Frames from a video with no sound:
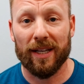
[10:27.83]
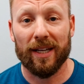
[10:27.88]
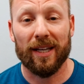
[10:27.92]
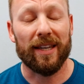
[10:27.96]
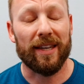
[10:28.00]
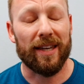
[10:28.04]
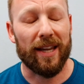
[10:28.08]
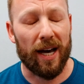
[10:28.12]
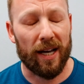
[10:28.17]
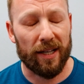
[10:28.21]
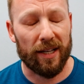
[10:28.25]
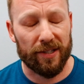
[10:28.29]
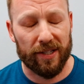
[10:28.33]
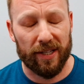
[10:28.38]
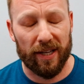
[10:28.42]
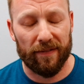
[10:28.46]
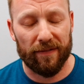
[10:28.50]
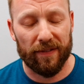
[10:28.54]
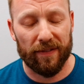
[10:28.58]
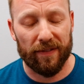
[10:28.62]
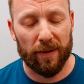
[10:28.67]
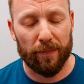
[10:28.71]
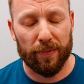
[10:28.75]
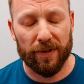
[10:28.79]
not
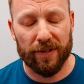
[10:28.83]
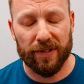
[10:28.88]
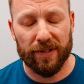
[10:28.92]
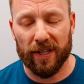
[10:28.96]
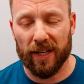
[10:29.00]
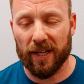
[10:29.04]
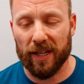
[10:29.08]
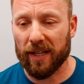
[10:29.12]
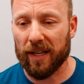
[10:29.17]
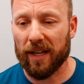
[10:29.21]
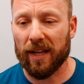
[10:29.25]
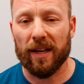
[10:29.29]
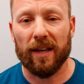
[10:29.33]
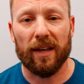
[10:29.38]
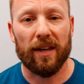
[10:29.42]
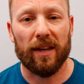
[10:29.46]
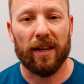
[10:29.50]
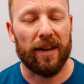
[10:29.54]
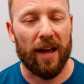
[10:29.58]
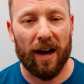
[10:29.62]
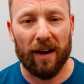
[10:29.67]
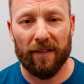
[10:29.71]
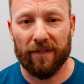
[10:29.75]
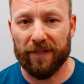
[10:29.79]
70%,
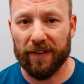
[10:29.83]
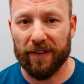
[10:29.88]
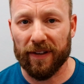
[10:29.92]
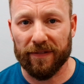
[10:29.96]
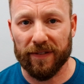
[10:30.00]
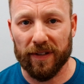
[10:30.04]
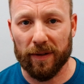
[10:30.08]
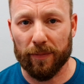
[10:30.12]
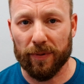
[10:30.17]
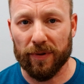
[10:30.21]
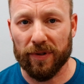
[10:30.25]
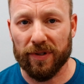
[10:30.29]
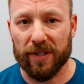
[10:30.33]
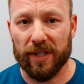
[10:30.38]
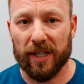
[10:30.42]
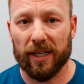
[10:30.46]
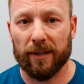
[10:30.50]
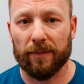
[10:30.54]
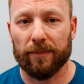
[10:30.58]
not 50%.